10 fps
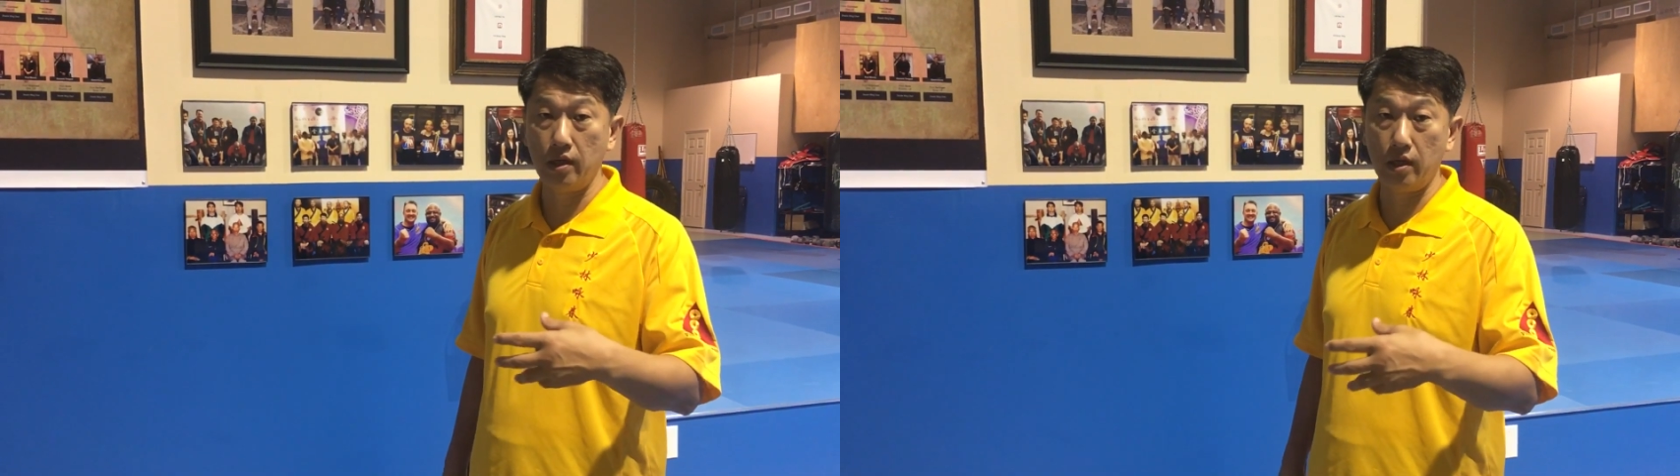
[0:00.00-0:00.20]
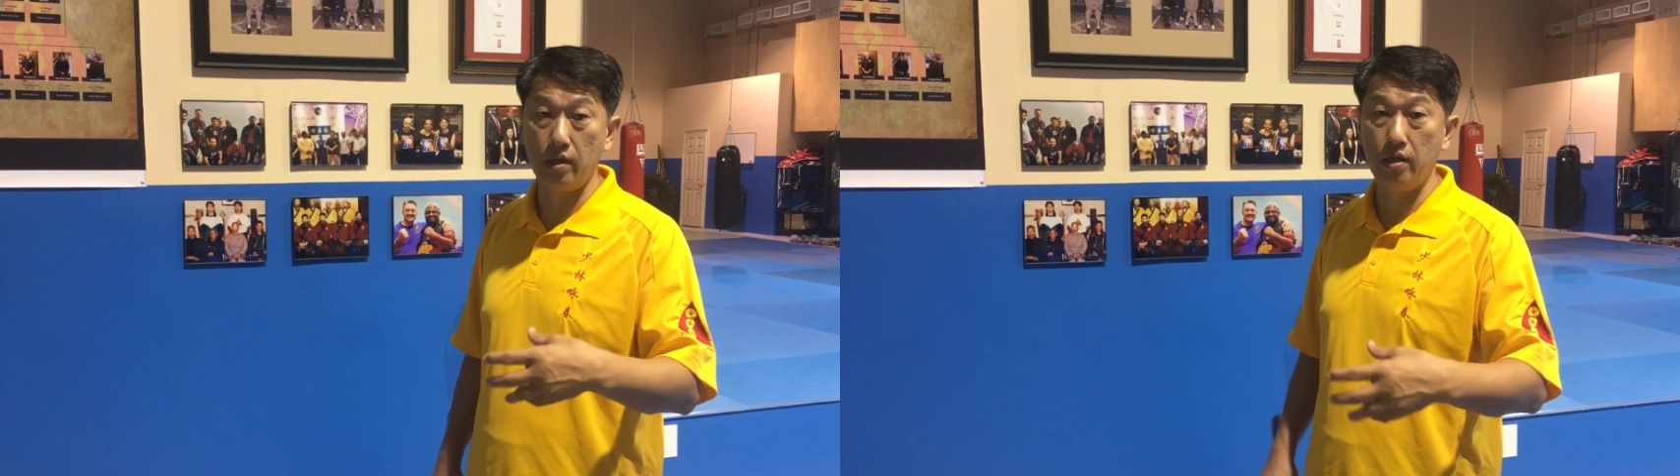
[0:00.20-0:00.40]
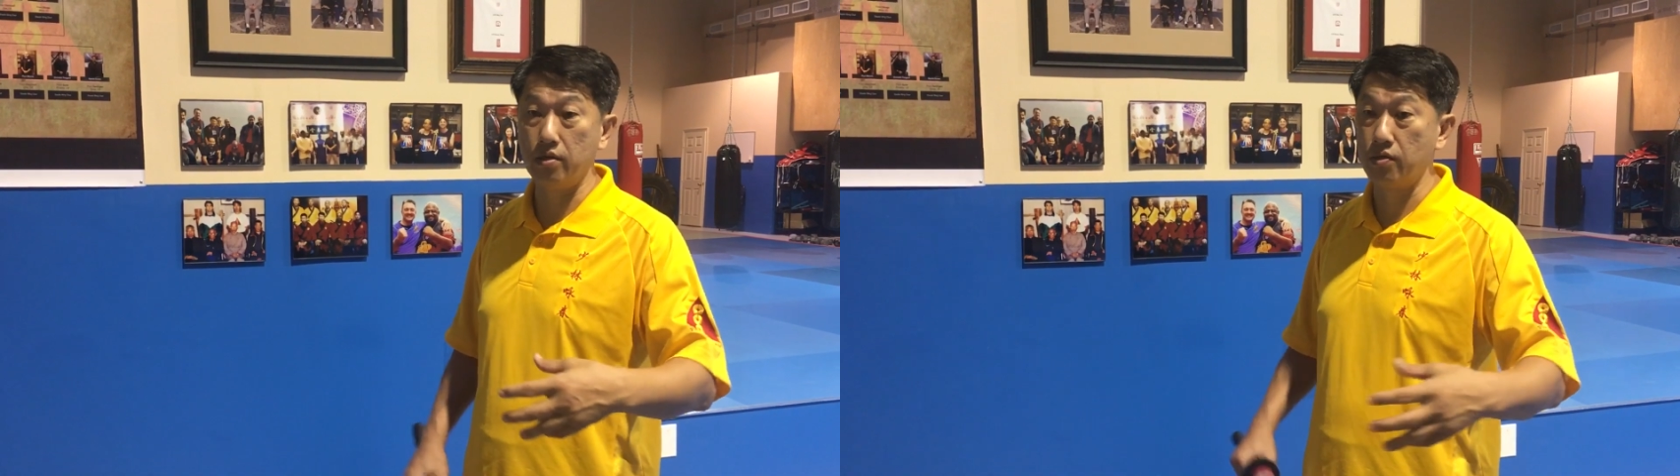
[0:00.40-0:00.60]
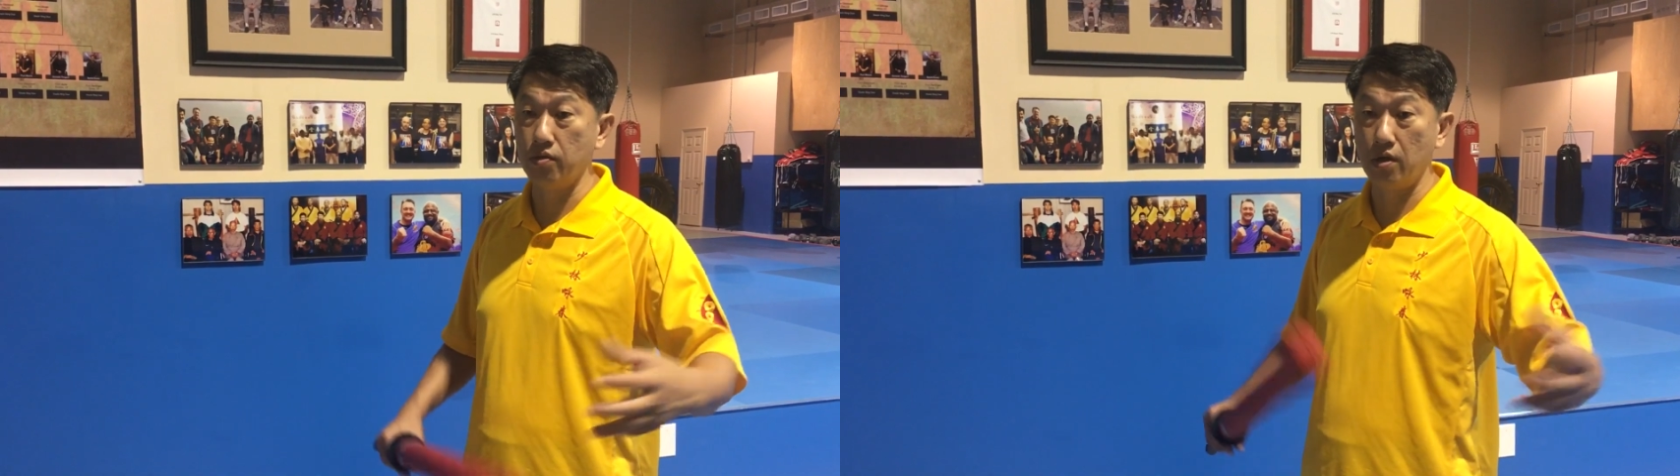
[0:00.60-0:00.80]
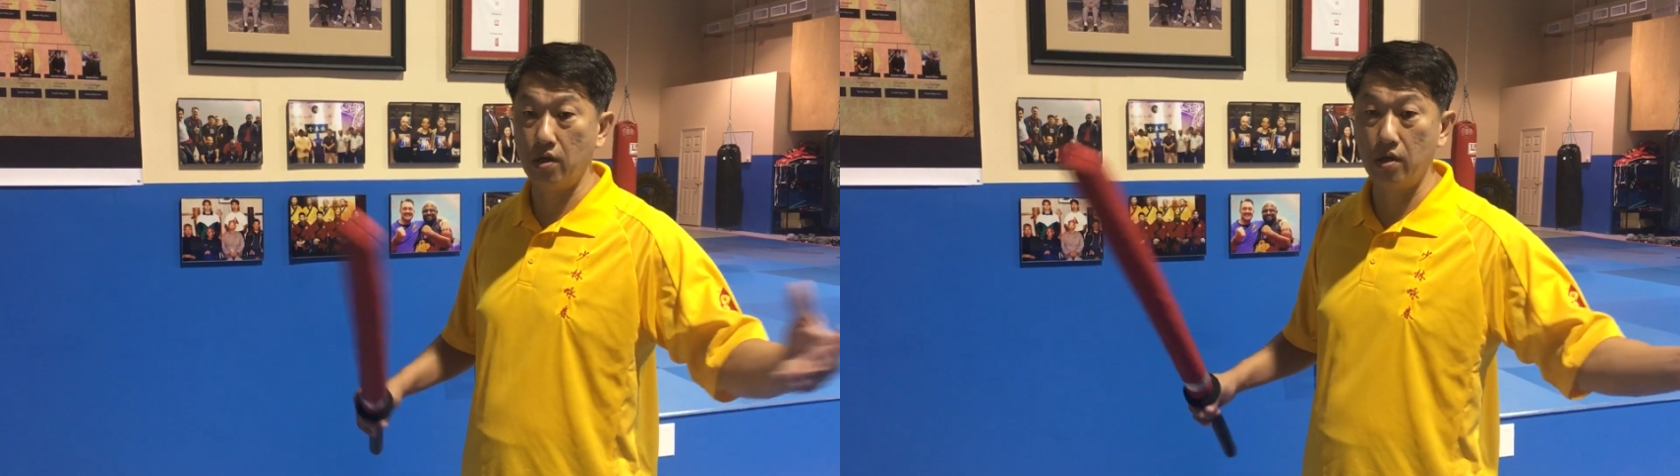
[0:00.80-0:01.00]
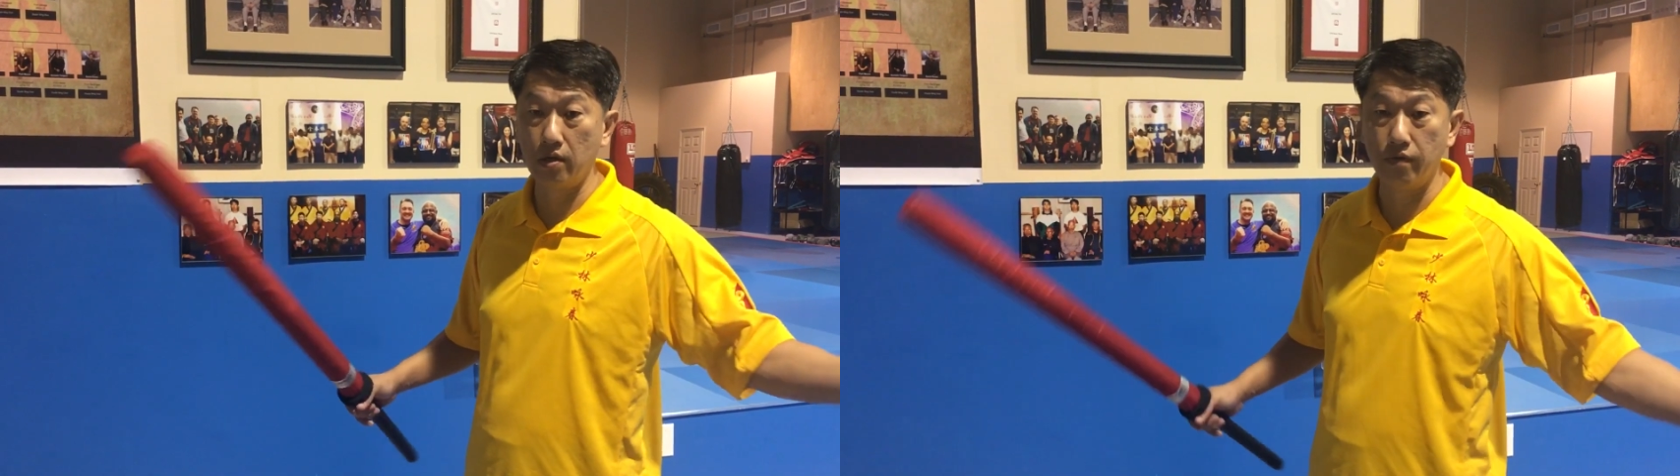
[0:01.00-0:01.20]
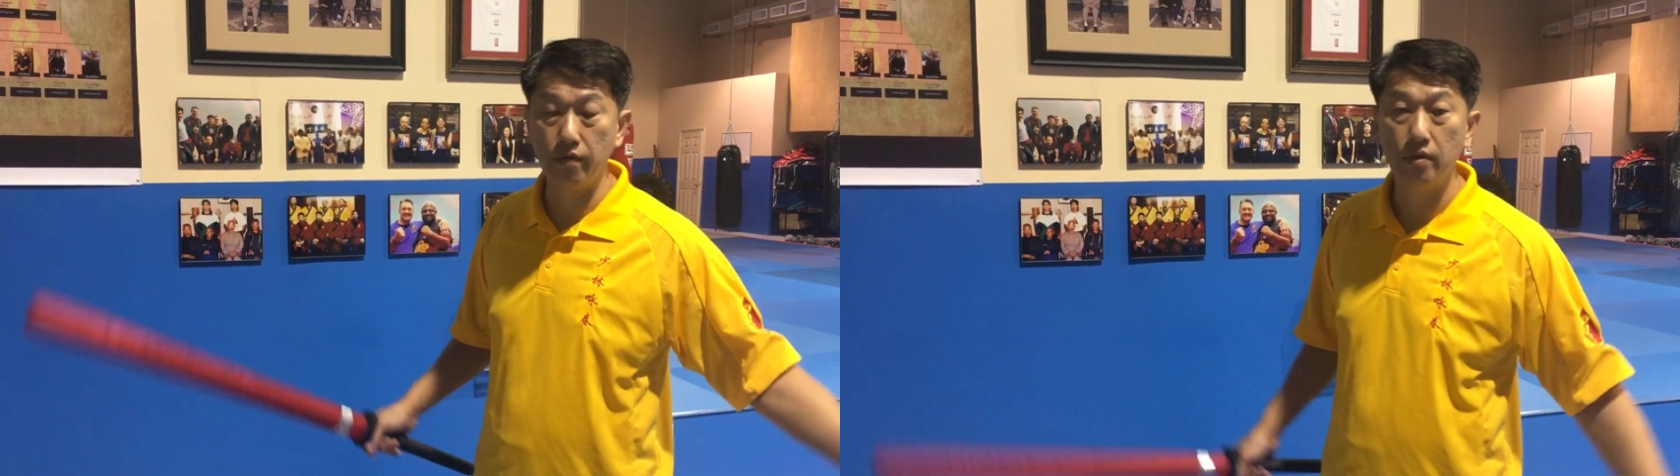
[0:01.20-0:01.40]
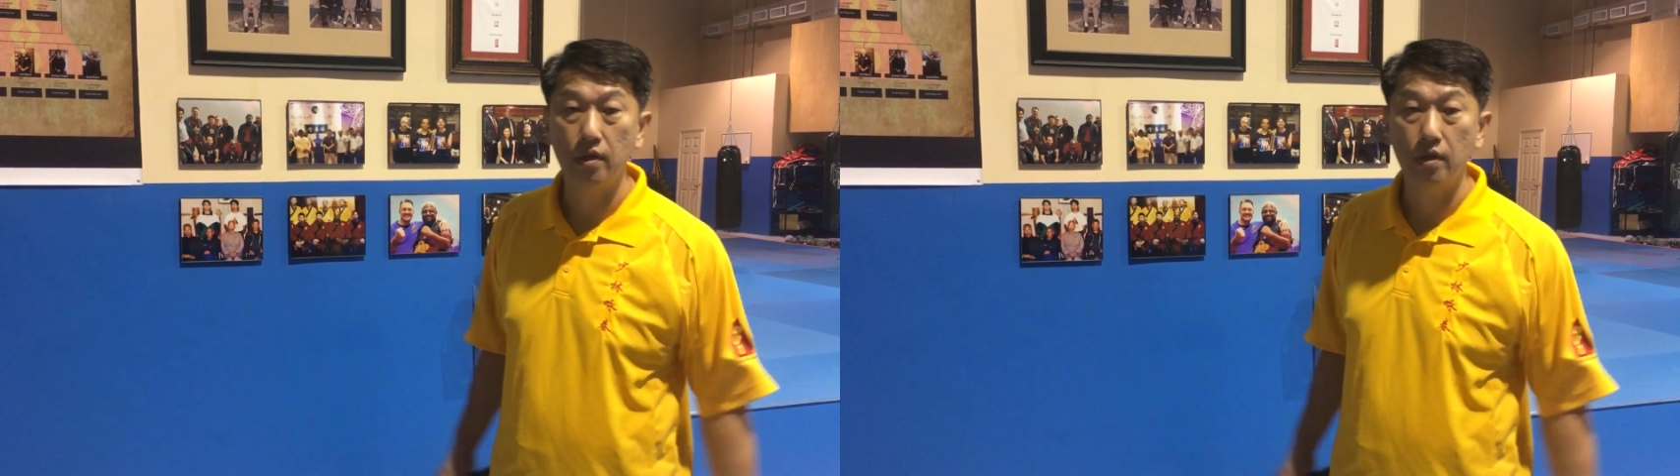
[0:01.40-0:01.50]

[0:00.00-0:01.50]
and then into all the